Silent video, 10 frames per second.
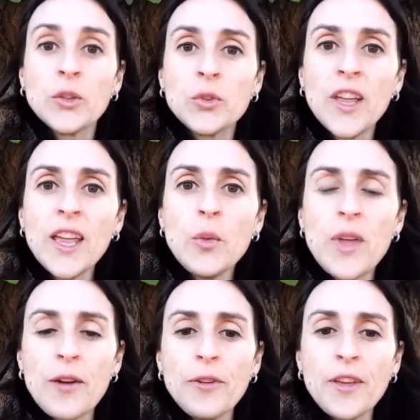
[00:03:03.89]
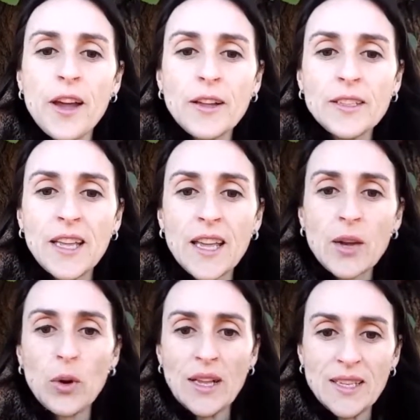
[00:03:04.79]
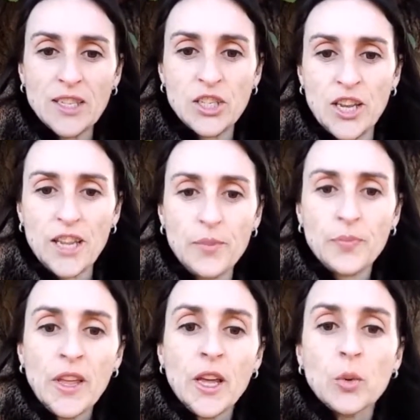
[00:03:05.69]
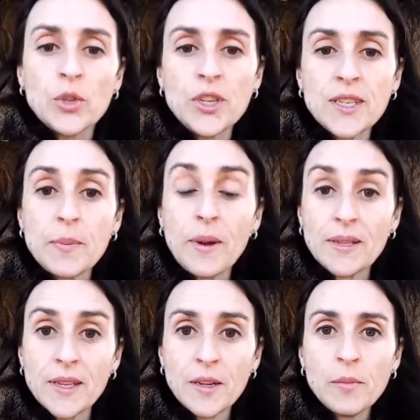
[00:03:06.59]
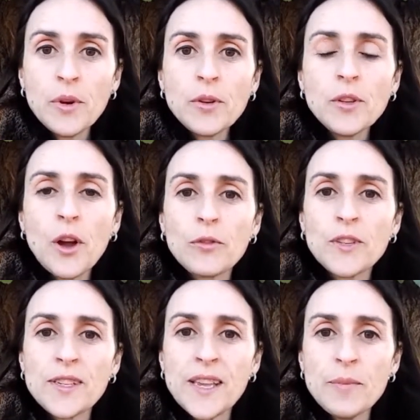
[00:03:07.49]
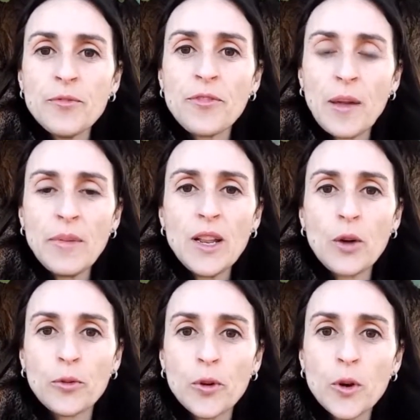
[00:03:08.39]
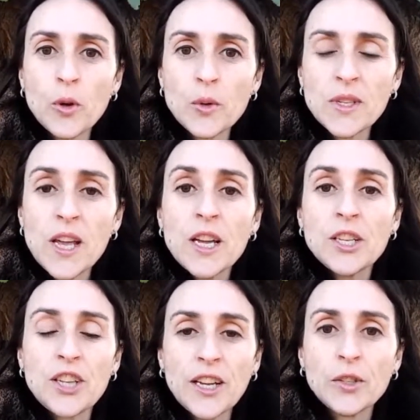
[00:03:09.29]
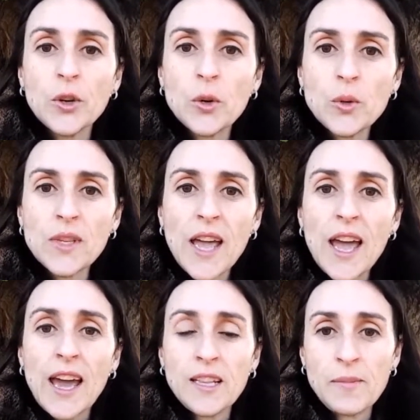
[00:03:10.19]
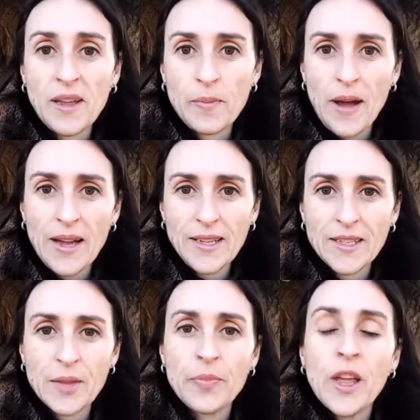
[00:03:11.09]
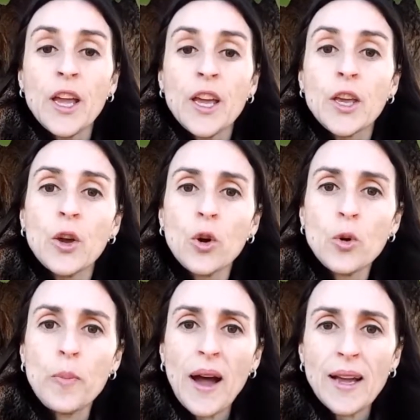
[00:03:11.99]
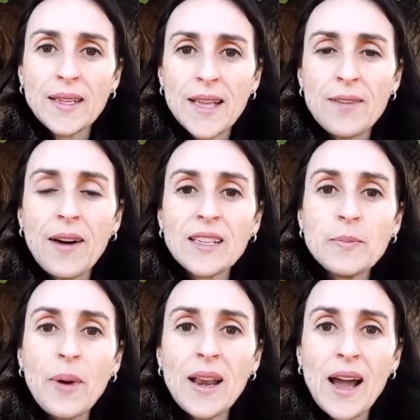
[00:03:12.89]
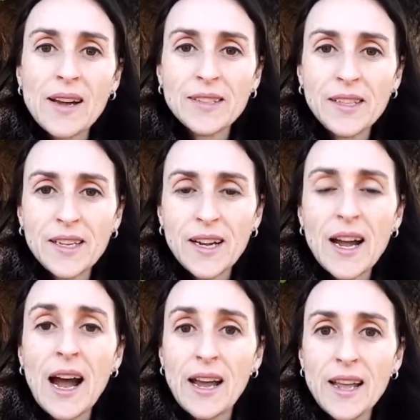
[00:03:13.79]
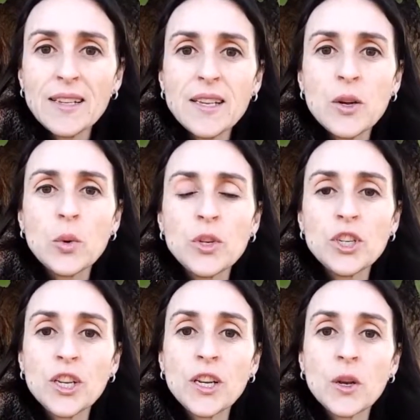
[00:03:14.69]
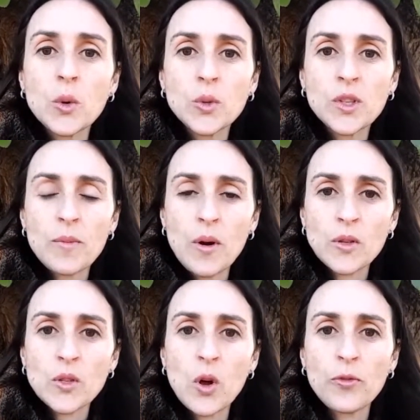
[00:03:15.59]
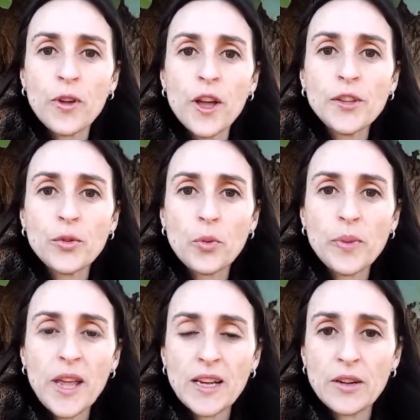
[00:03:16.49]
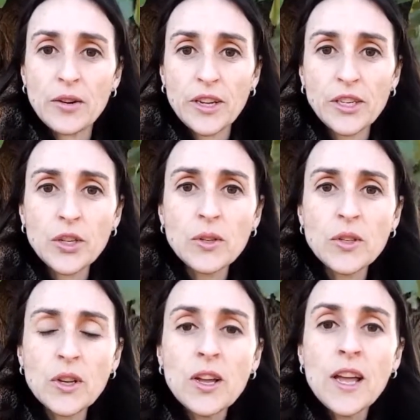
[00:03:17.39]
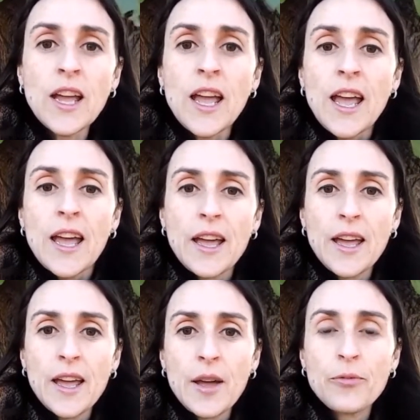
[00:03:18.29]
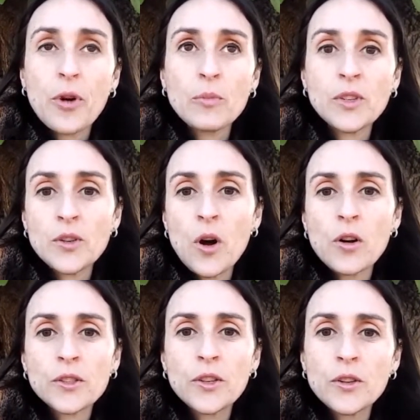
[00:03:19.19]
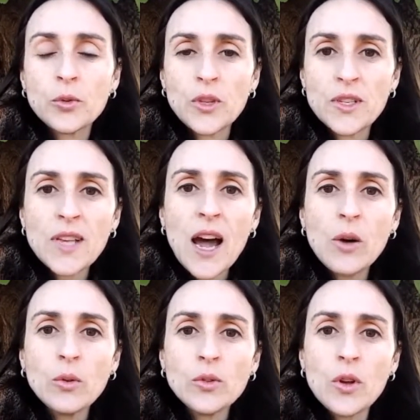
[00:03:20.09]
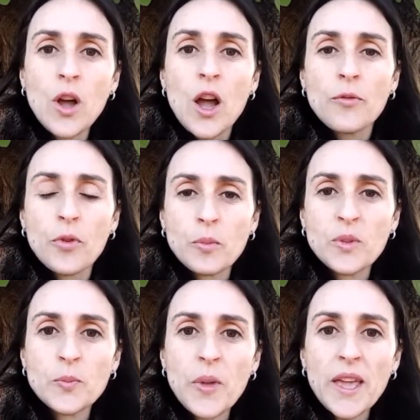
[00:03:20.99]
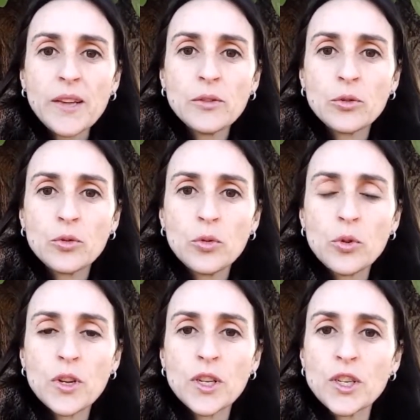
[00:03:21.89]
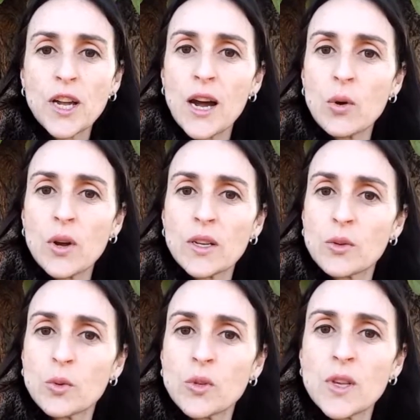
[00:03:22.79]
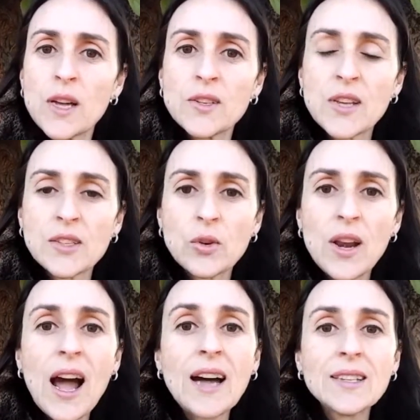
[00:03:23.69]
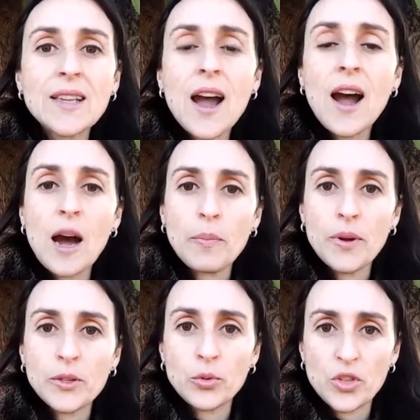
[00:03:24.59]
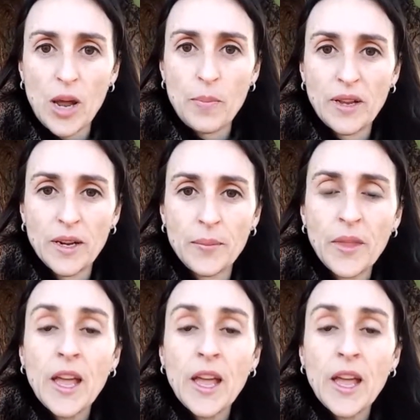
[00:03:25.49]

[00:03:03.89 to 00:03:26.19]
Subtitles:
Today we have here the Eurasian jay, which is a passerine bird of the same family of crows, jackdaws and magpies. He occupies a vast Palearctic areas, which include most of European regions, from the north to the south, from Spain to Turkish Caucasus, Central Asia up to Japan.